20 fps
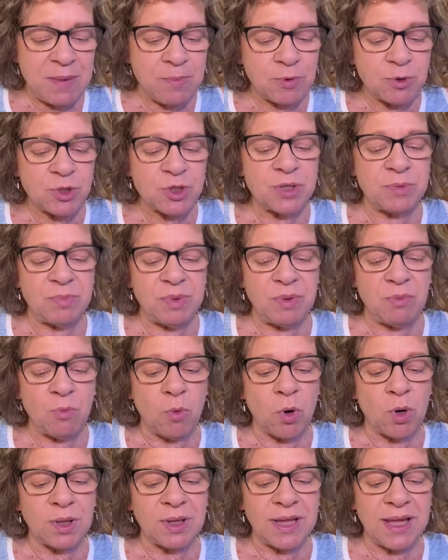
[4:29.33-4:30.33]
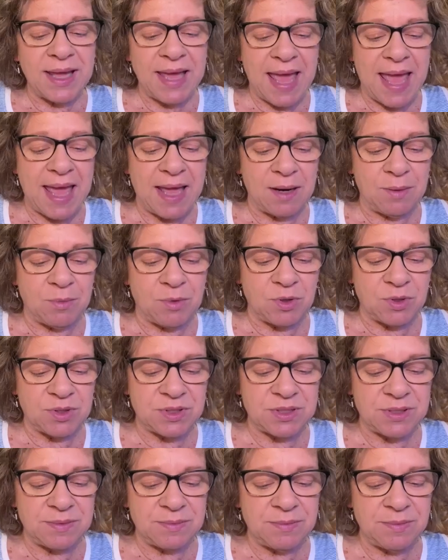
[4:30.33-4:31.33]
People should be more like
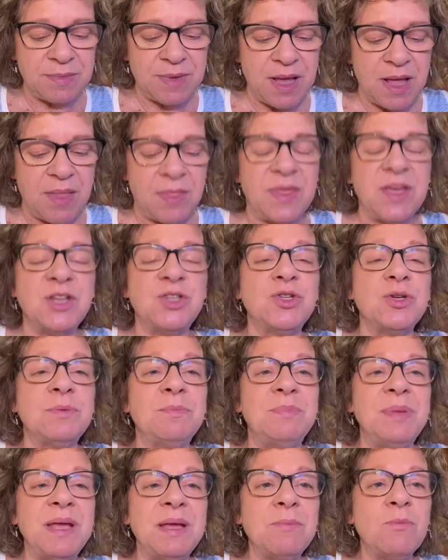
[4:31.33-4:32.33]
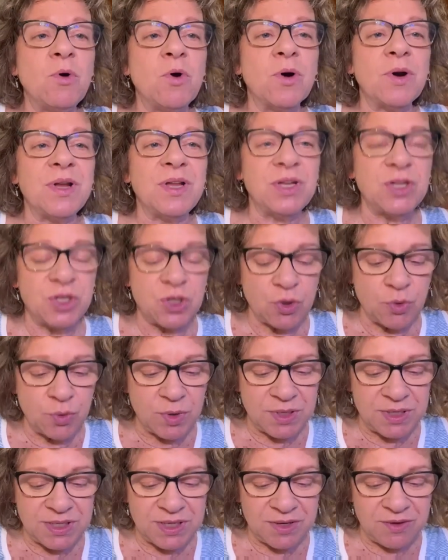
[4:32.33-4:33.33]
animals. They should be more
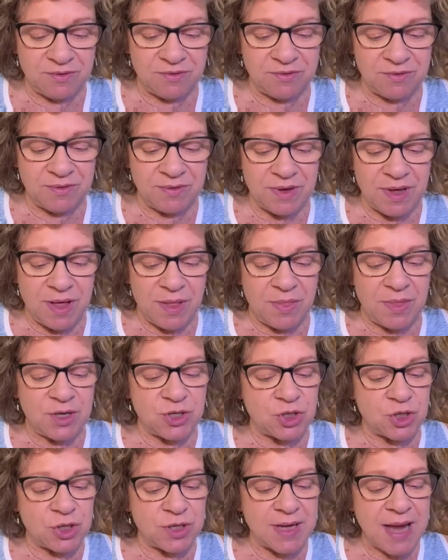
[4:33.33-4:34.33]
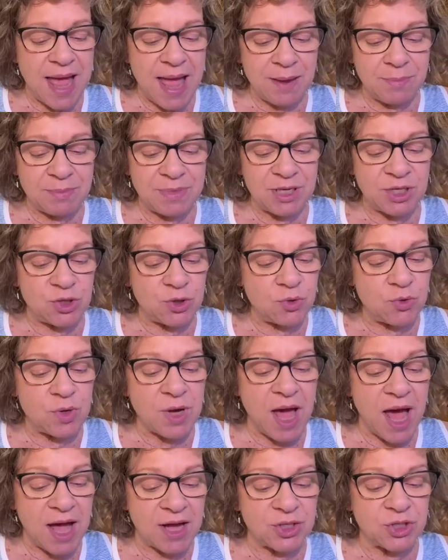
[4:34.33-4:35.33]
intuitive. They should not be too
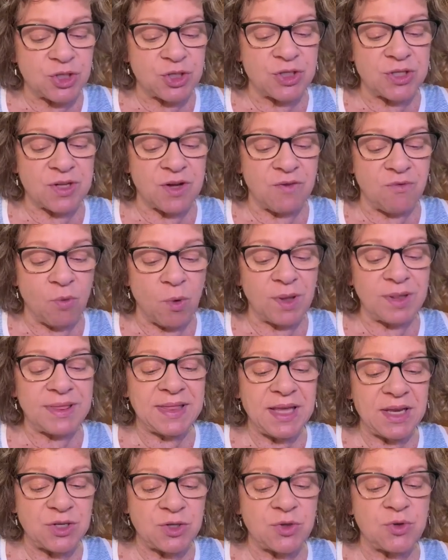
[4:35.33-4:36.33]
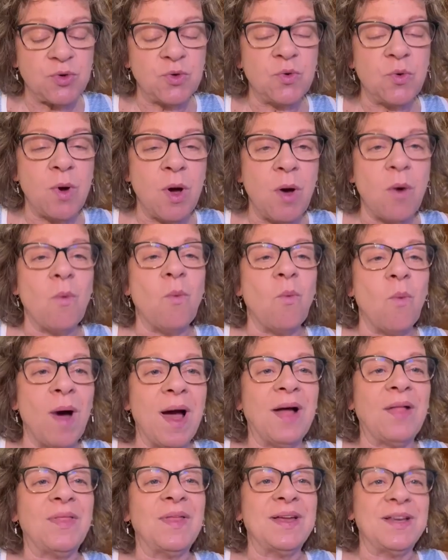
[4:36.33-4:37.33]
conscious of what they do
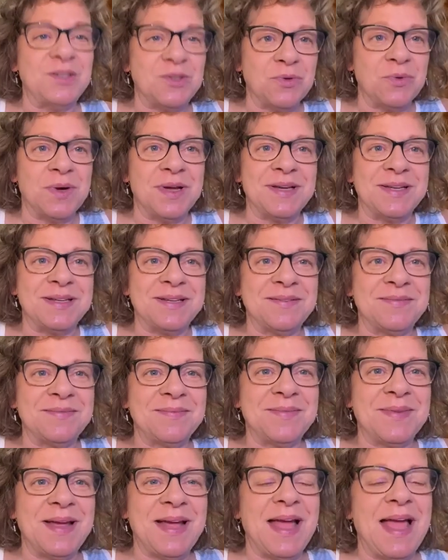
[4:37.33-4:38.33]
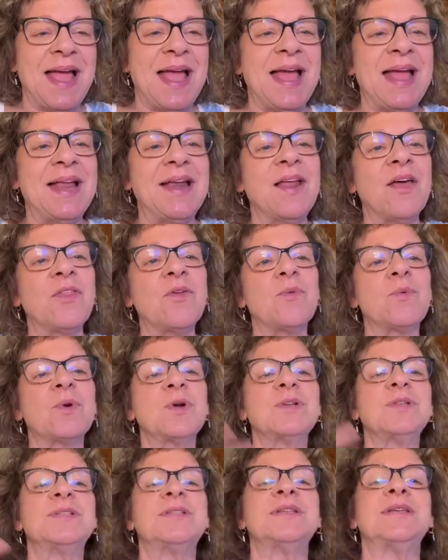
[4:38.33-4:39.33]
while they do it. In other
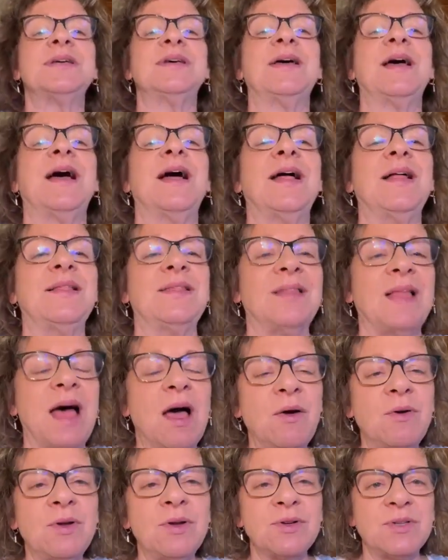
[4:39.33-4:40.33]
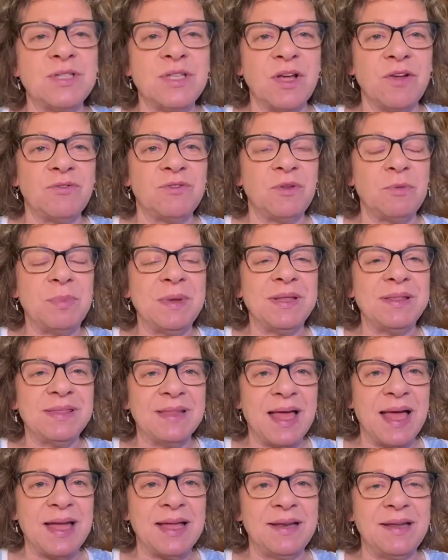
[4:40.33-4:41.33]
words, allow yourself to be
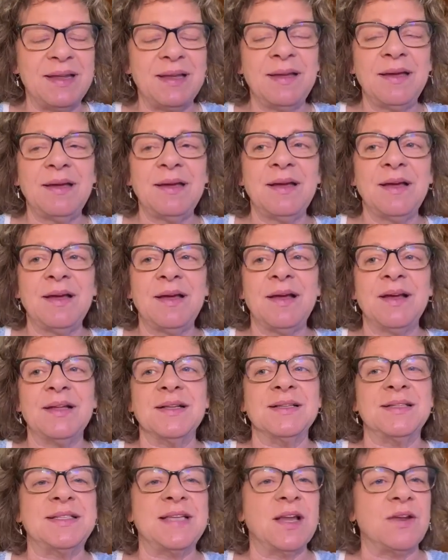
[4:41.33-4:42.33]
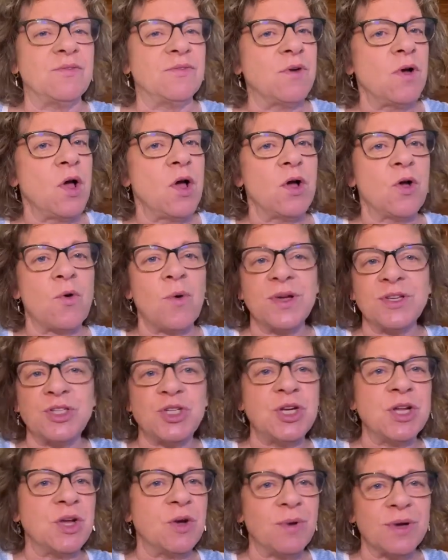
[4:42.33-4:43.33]
led instead of
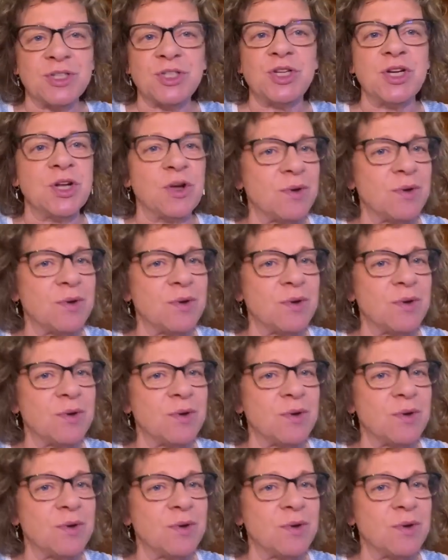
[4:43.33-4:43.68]
questioning.